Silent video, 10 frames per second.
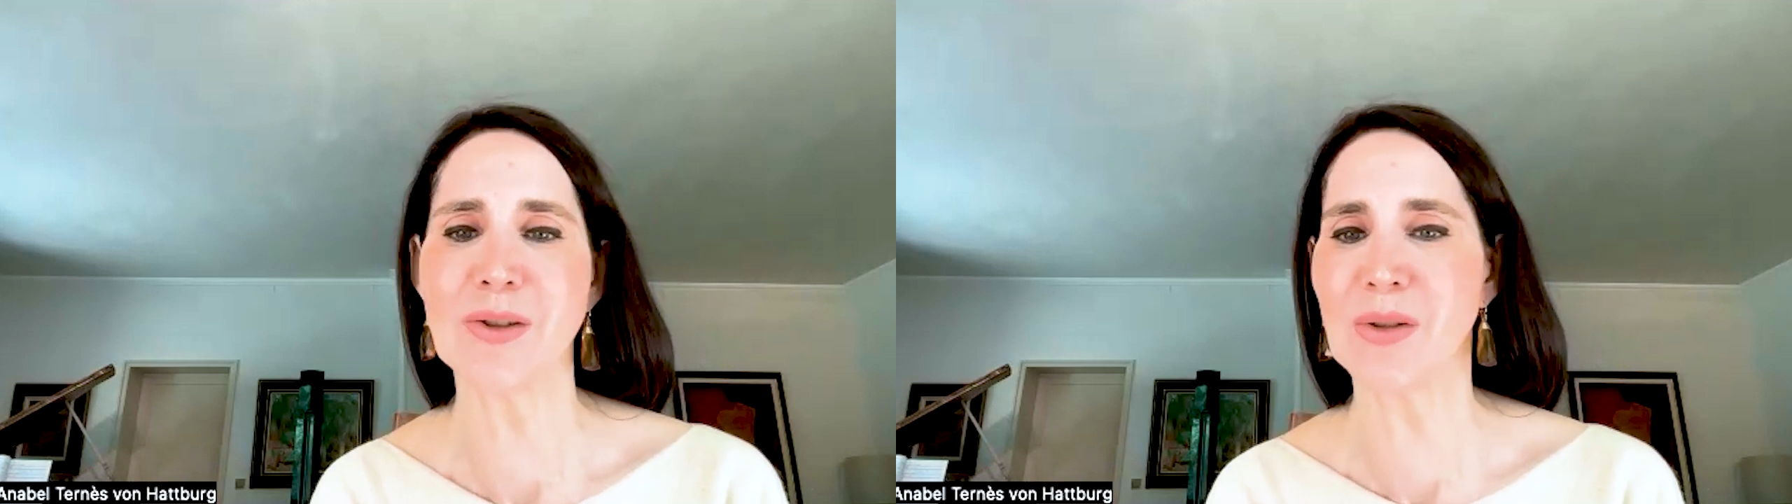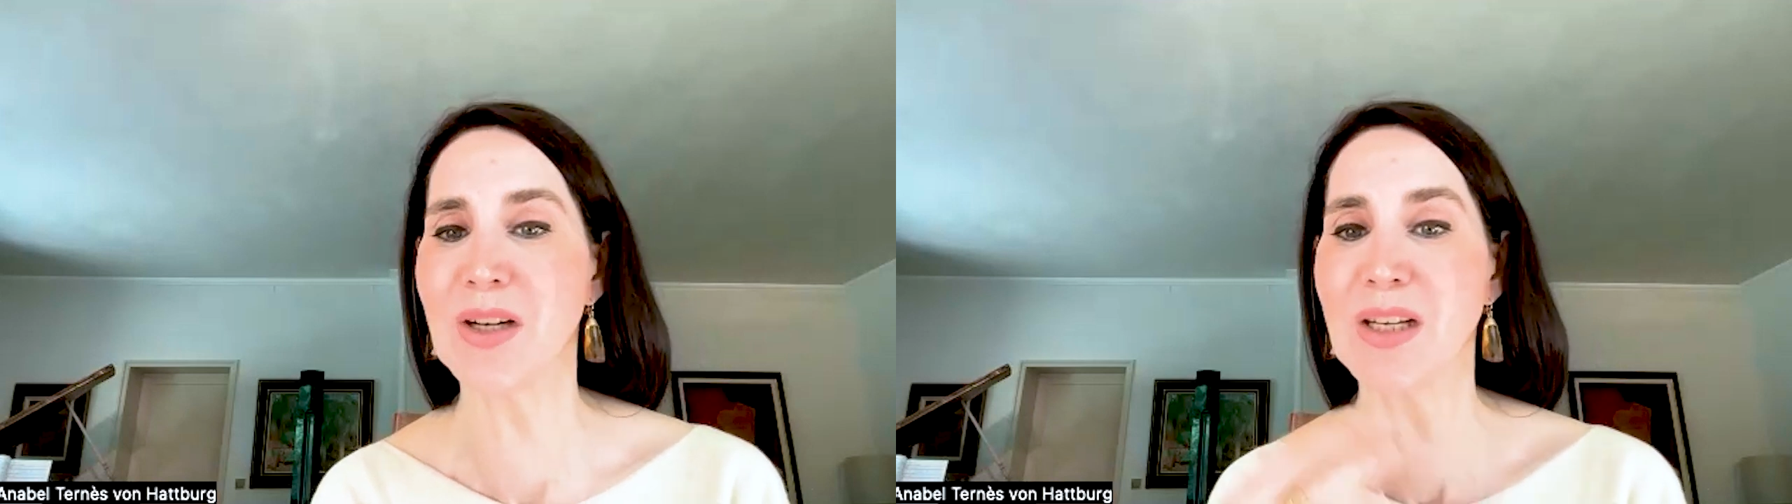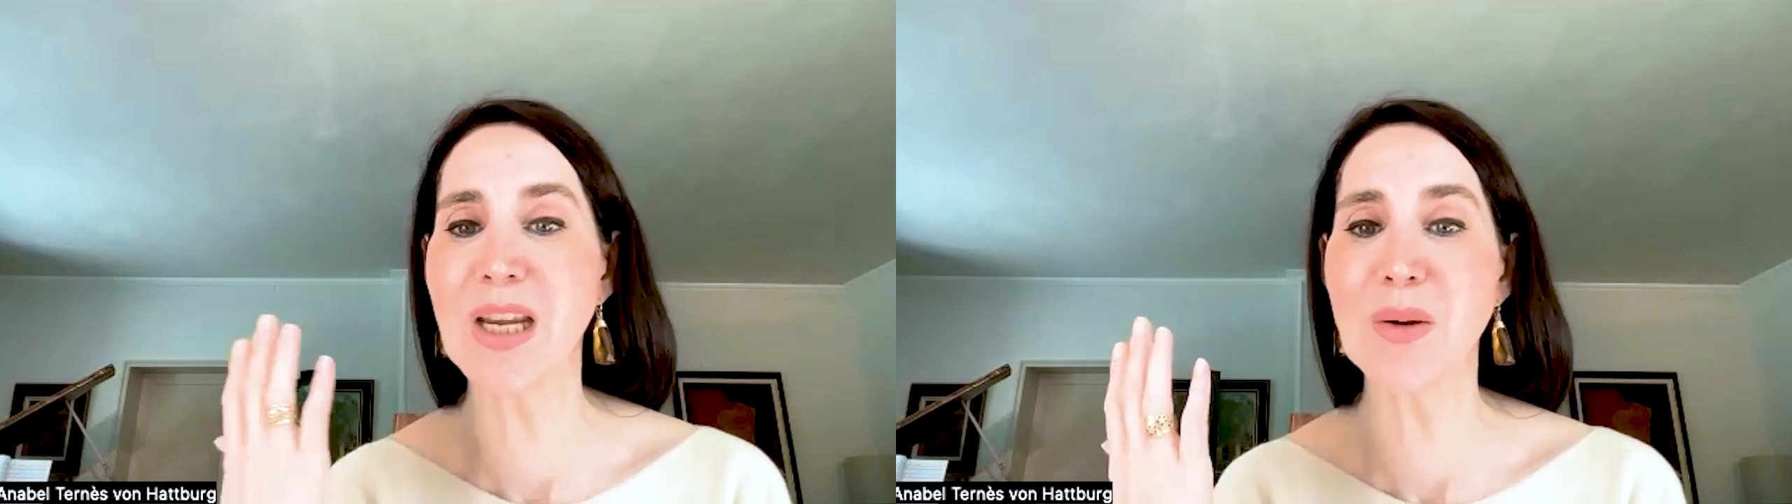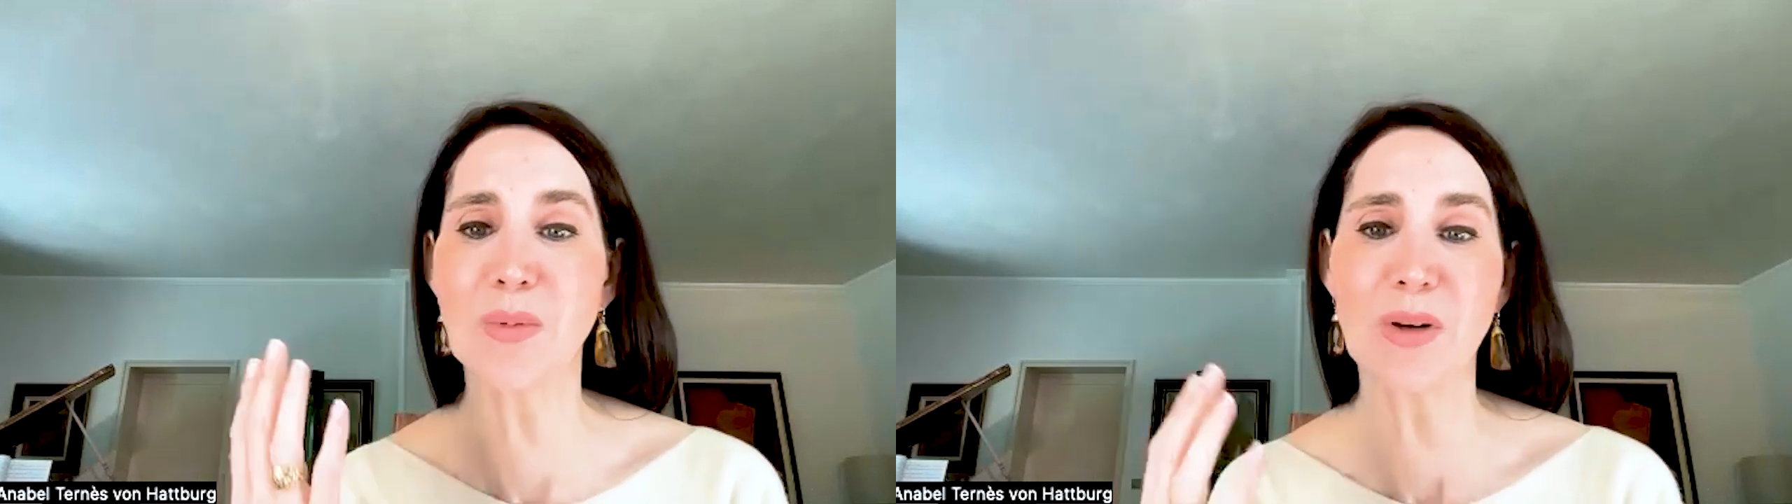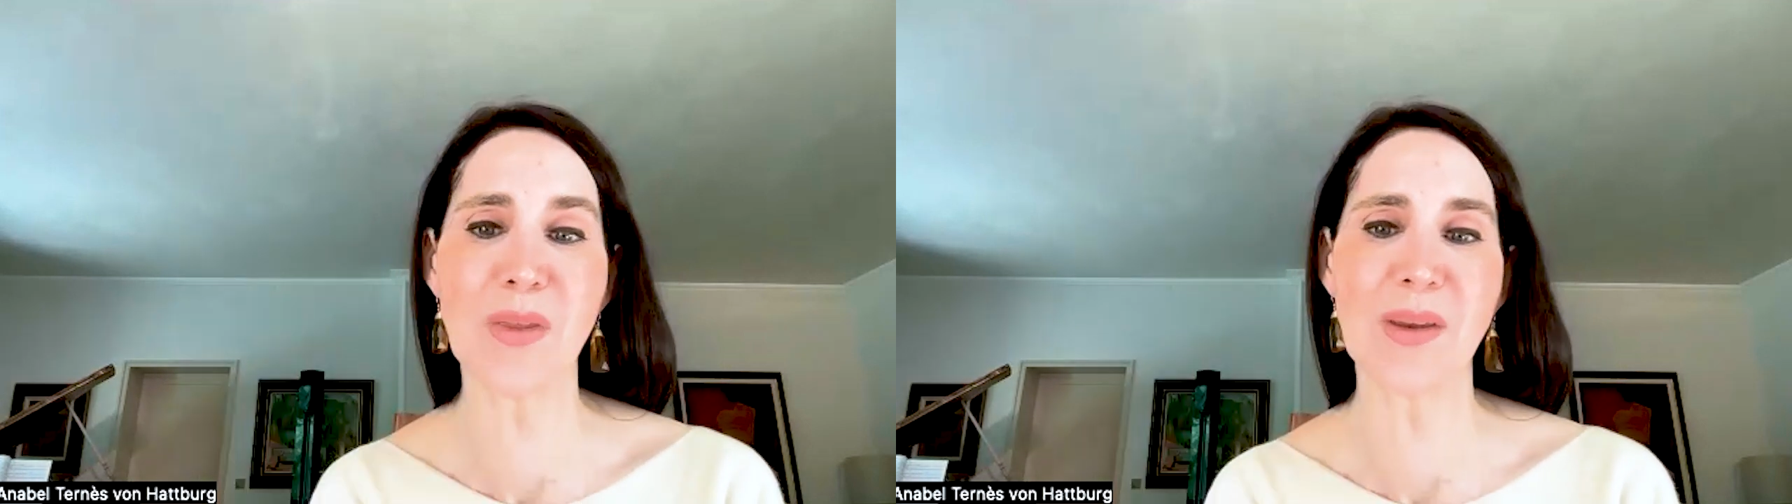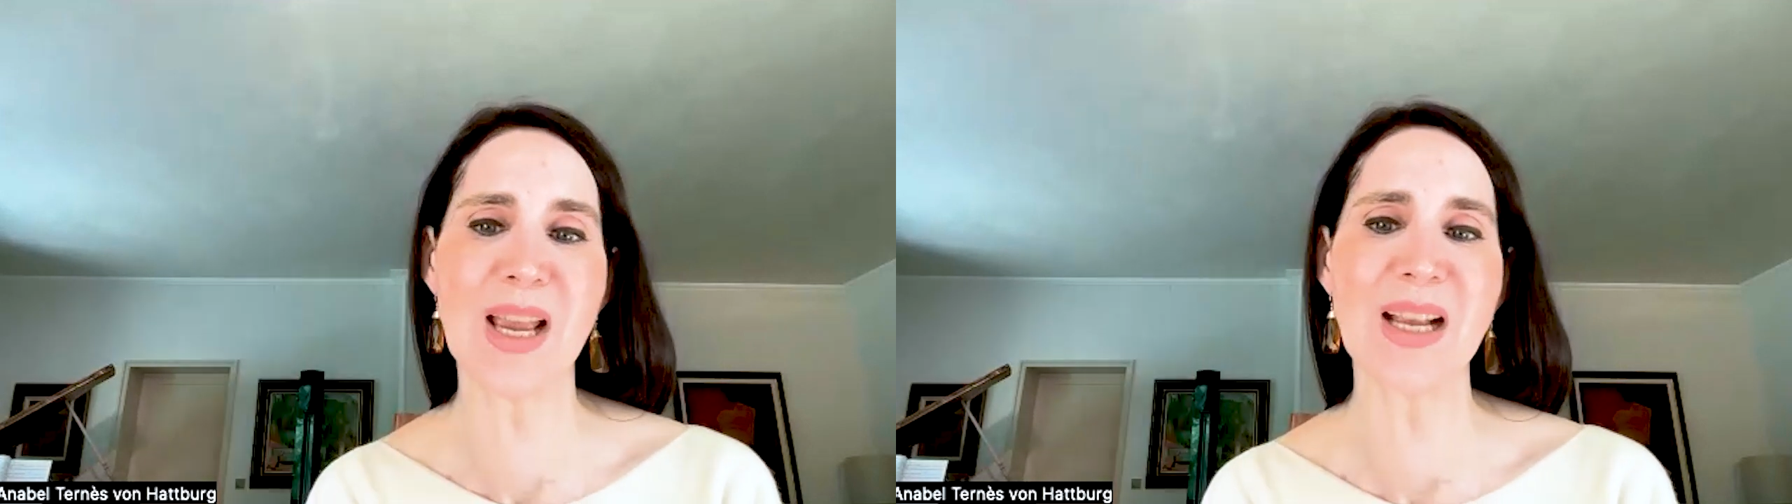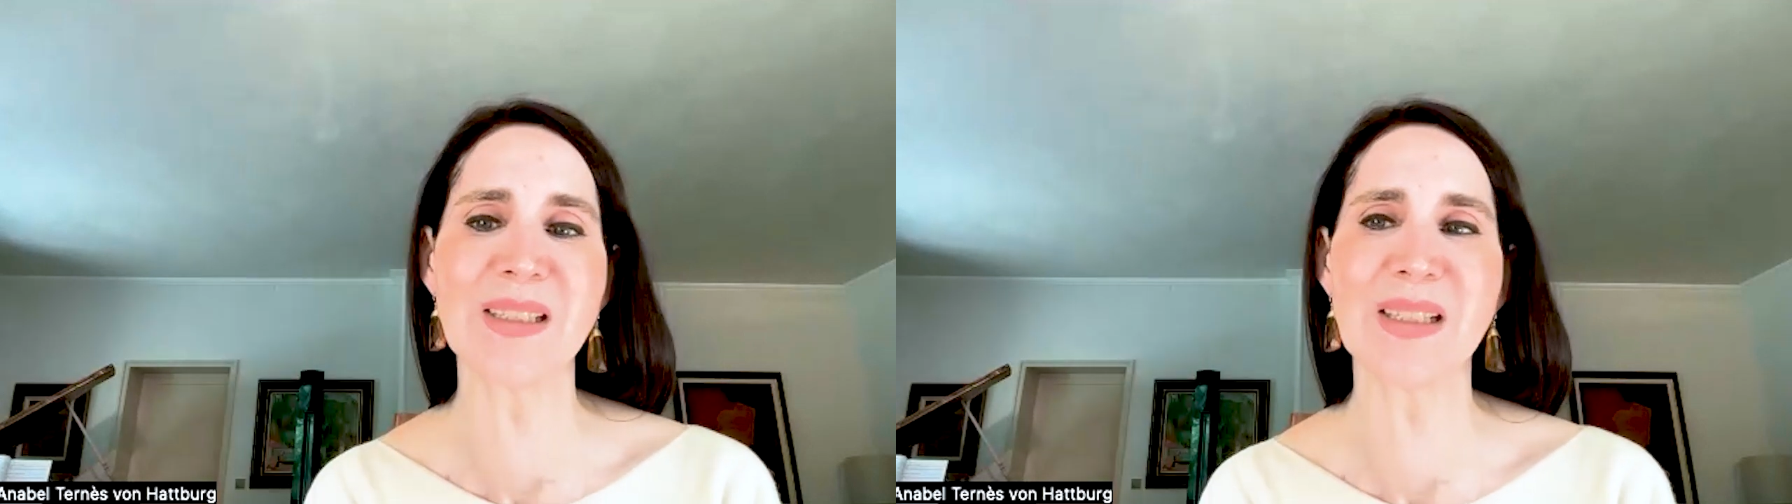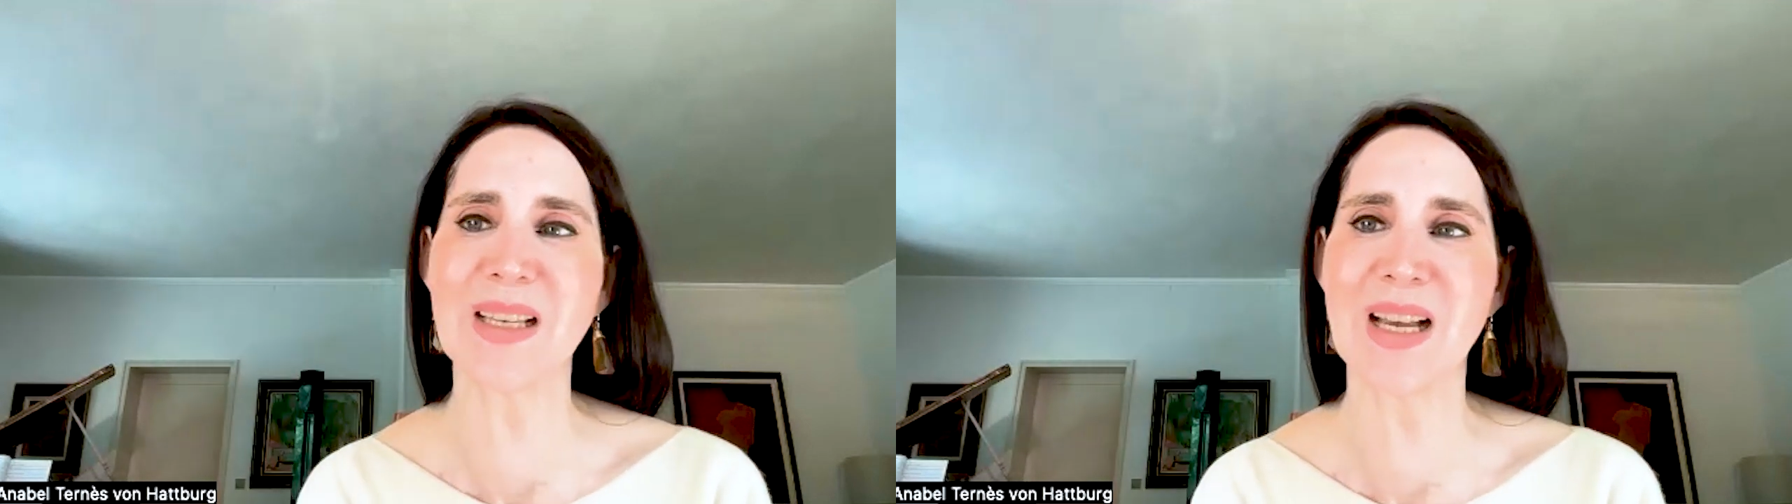or deep breathing
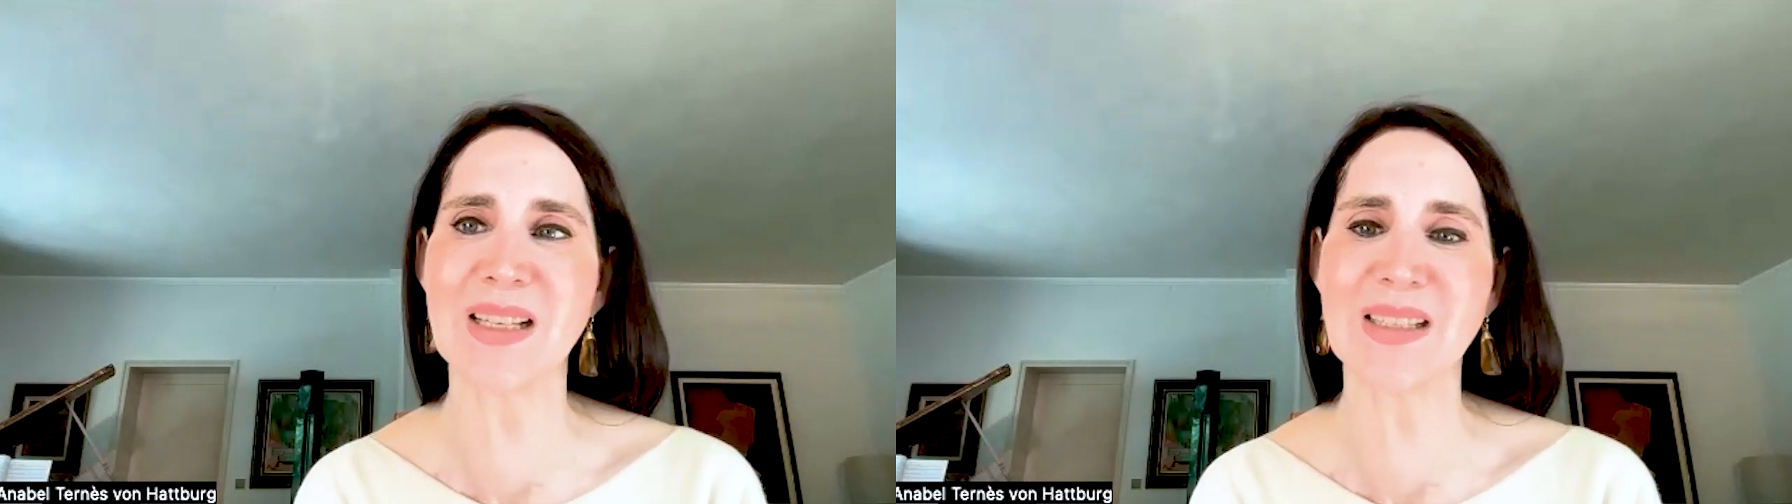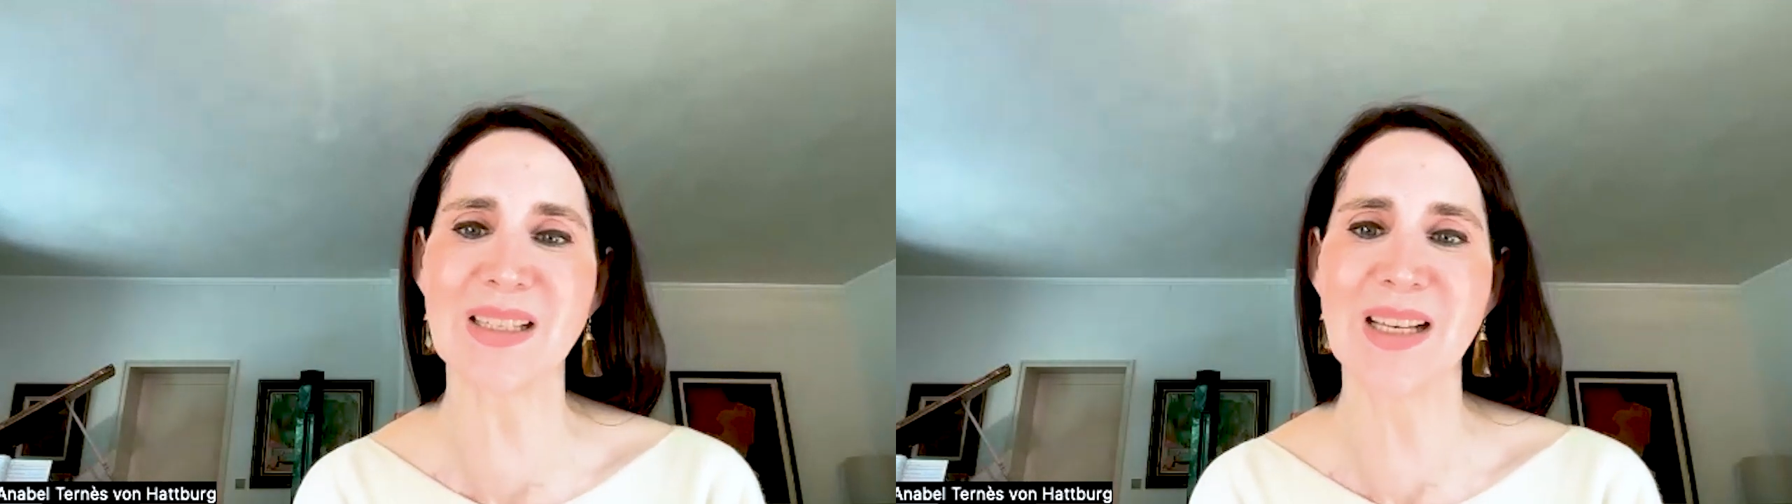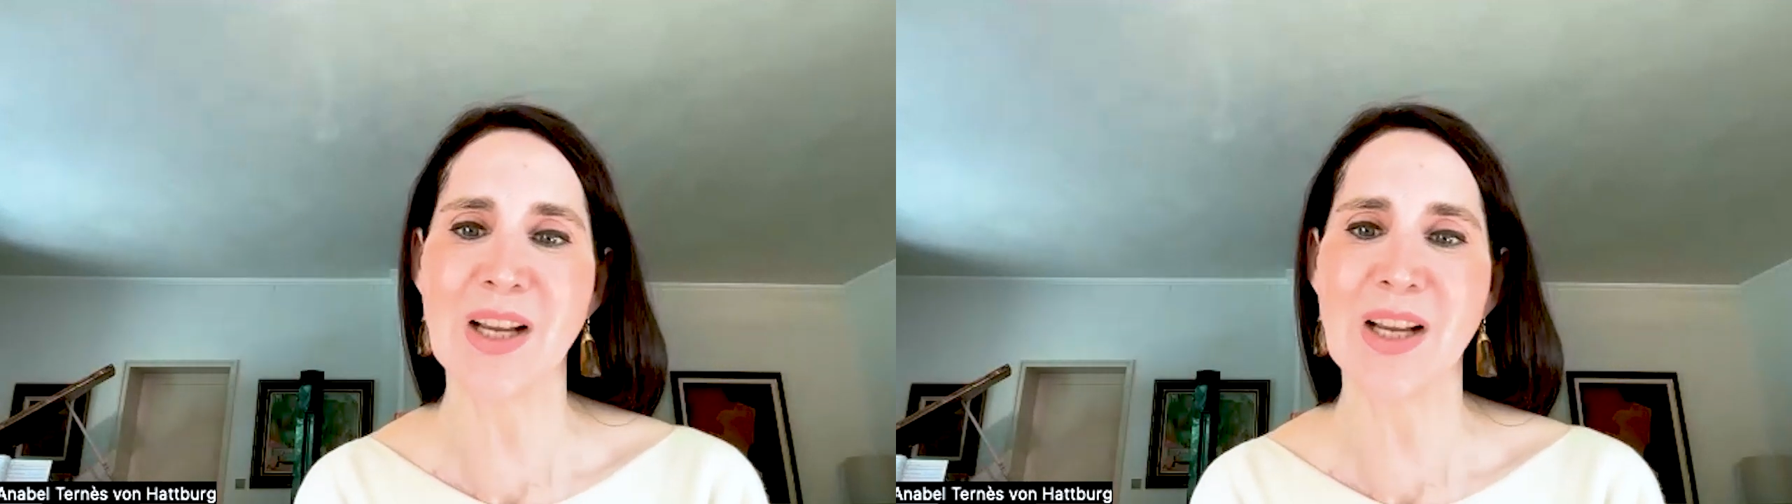exercises